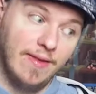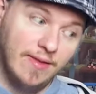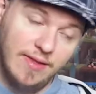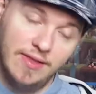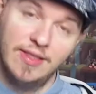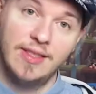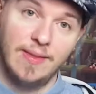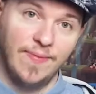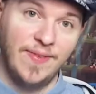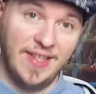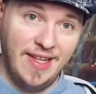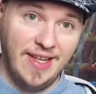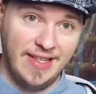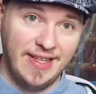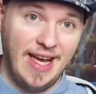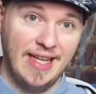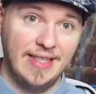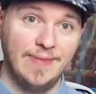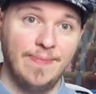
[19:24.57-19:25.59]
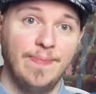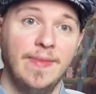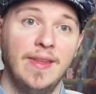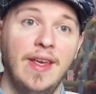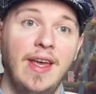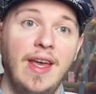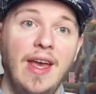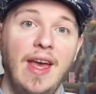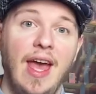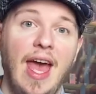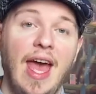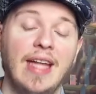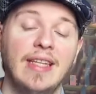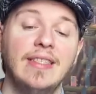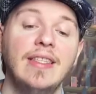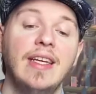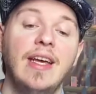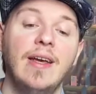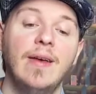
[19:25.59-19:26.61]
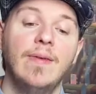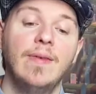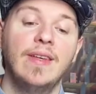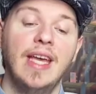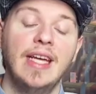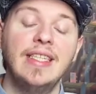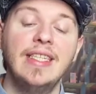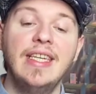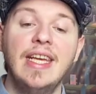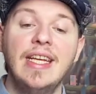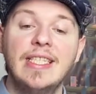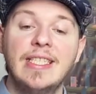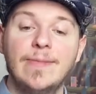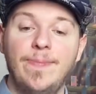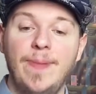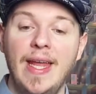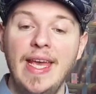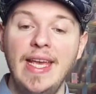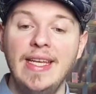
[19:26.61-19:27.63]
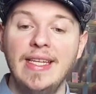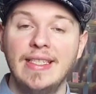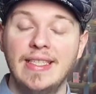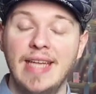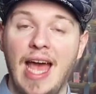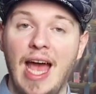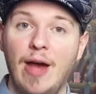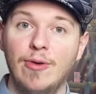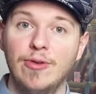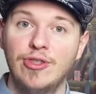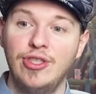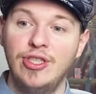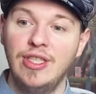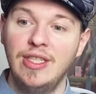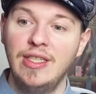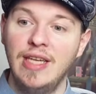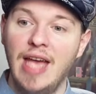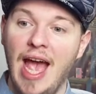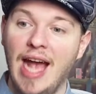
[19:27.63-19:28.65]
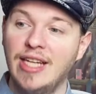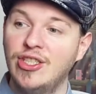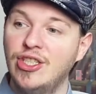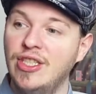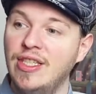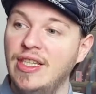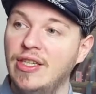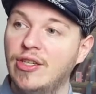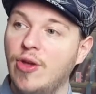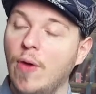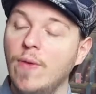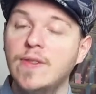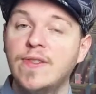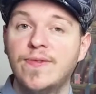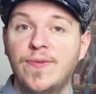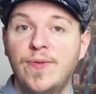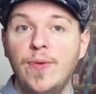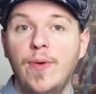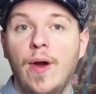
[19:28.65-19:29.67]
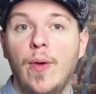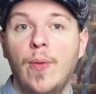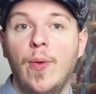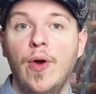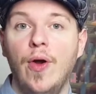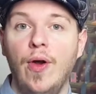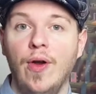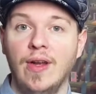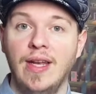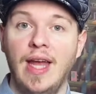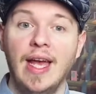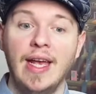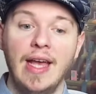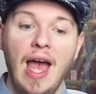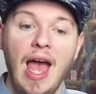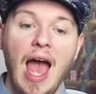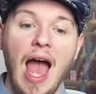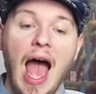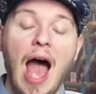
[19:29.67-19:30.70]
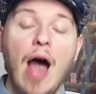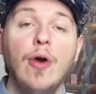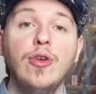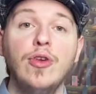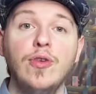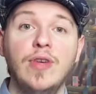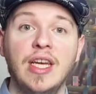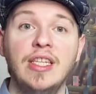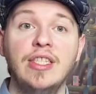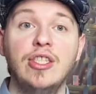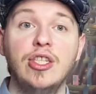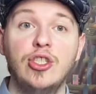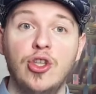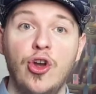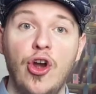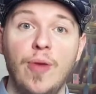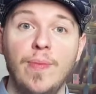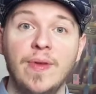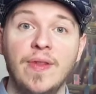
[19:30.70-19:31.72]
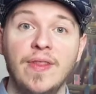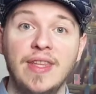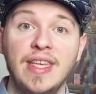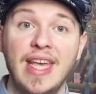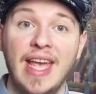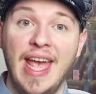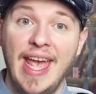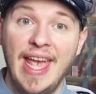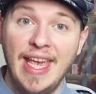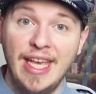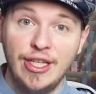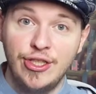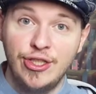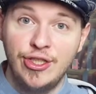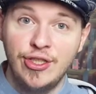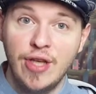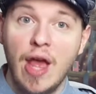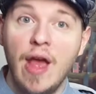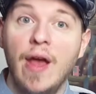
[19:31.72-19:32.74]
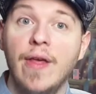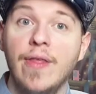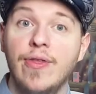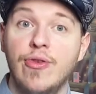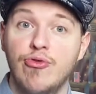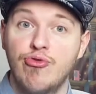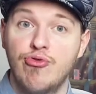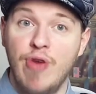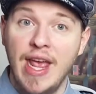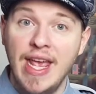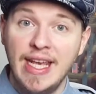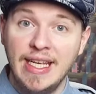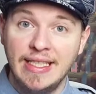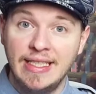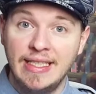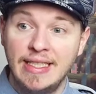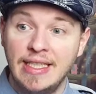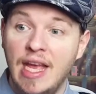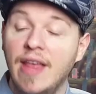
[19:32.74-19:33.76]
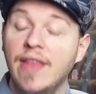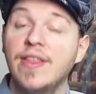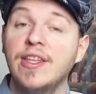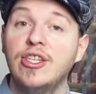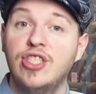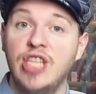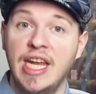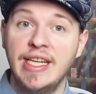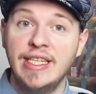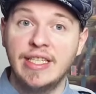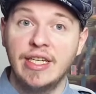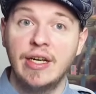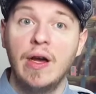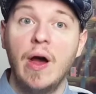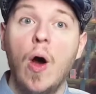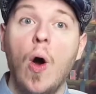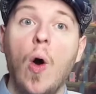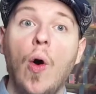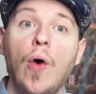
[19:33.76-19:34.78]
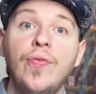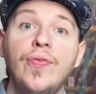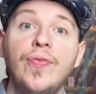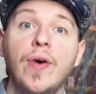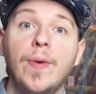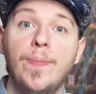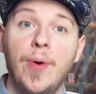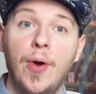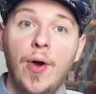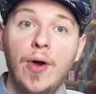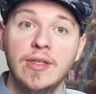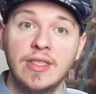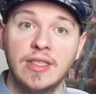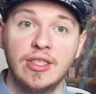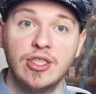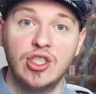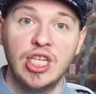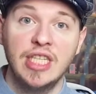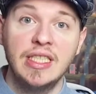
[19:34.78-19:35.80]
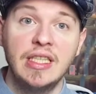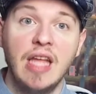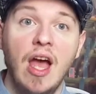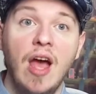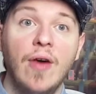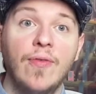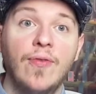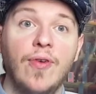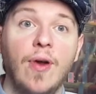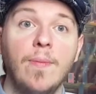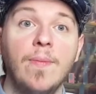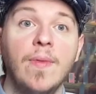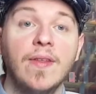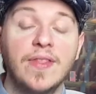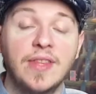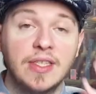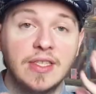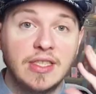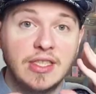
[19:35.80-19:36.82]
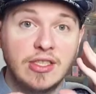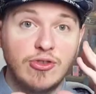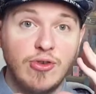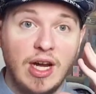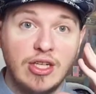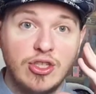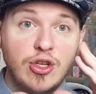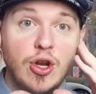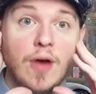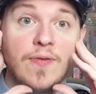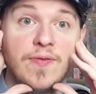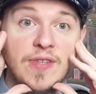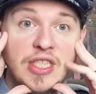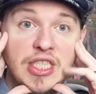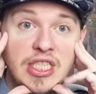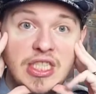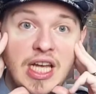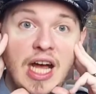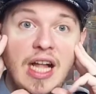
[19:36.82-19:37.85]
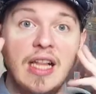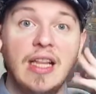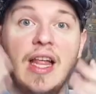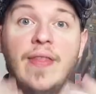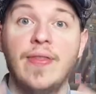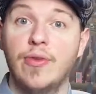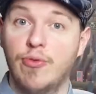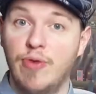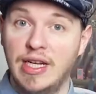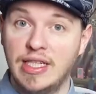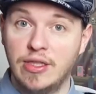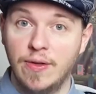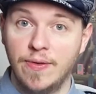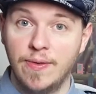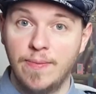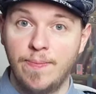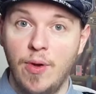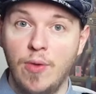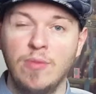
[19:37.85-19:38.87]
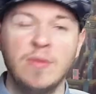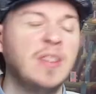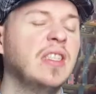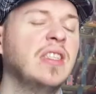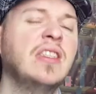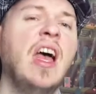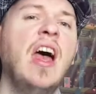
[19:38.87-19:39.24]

Something like that. And getting explained how she actually goes through her work, like how you can determine the age, the race, the gender of a person just from the structure of the skull and the rest of the bones is